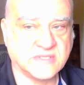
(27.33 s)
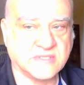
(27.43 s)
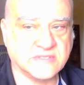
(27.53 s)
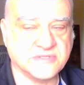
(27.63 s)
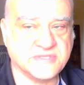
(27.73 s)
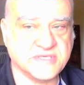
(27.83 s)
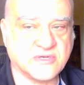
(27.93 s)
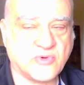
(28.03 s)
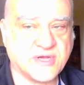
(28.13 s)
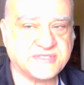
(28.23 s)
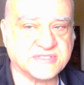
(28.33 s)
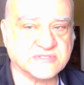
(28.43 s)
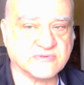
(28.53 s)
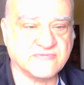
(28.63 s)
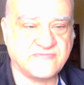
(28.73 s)
The questions
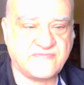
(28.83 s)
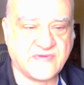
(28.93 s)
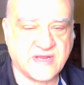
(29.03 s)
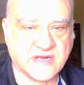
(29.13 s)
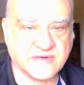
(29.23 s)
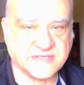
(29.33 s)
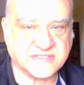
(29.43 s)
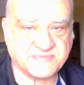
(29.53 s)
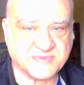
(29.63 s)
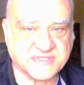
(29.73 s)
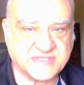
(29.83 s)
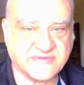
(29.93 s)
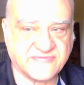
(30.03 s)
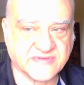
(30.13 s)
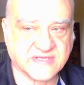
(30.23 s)
were very
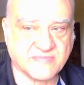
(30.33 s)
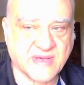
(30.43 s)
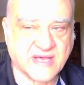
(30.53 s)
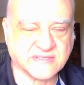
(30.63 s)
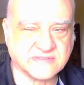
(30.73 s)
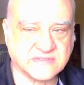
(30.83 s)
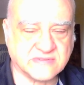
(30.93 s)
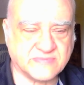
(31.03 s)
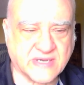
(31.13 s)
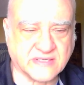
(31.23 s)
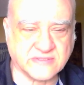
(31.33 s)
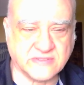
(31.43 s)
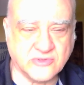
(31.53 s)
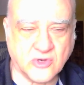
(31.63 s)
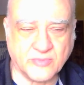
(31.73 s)
specific about
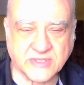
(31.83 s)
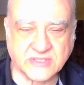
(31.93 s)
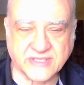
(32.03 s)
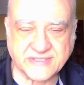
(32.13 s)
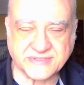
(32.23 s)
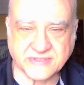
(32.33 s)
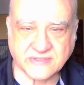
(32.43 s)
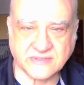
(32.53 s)
nomenclature,